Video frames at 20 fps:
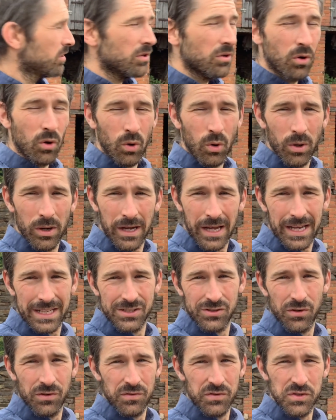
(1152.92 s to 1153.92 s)
or a
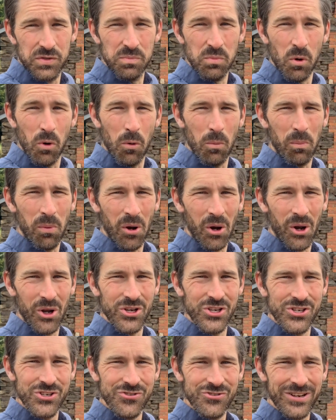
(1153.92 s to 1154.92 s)
sort of small
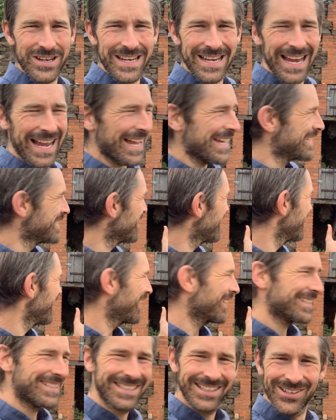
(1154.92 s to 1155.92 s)
boulangerie, as I
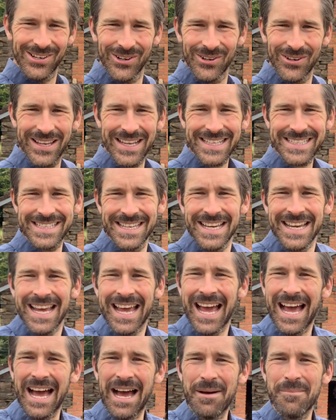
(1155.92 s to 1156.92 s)
like to call it.
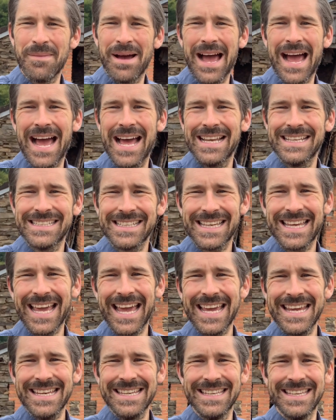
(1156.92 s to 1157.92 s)
And
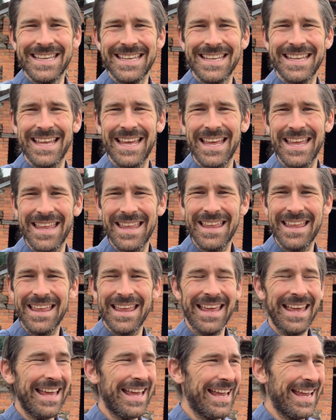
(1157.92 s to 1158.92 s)
again,
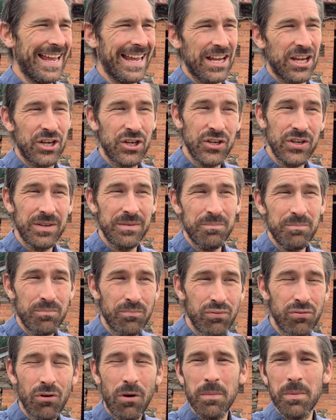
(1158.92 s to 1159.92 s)
it
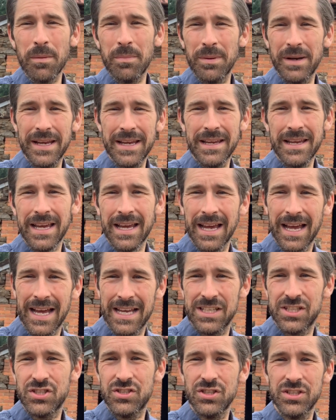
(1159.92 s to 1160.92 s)
probably
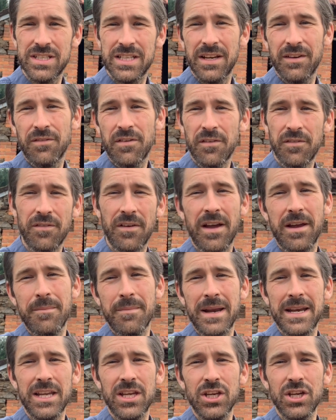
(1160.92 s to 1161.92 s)
has stood here for very
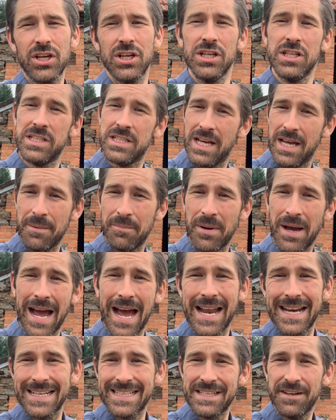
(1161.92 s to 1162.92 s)
many years, but
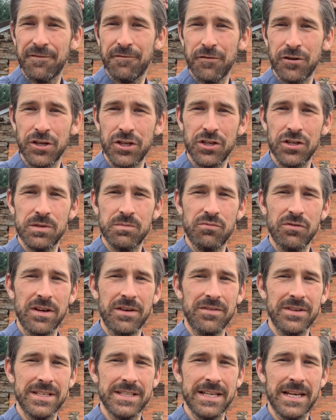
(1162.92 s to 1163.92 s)
had a different use
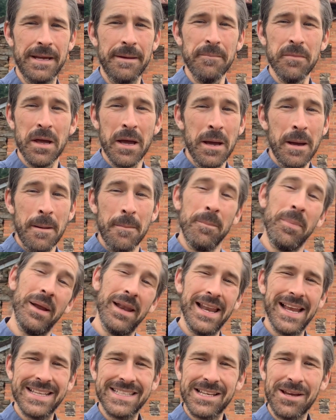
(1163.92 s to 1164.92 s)
previously. But
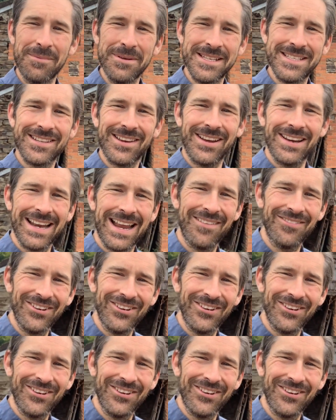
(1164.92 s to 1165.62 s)
let's come inside and have a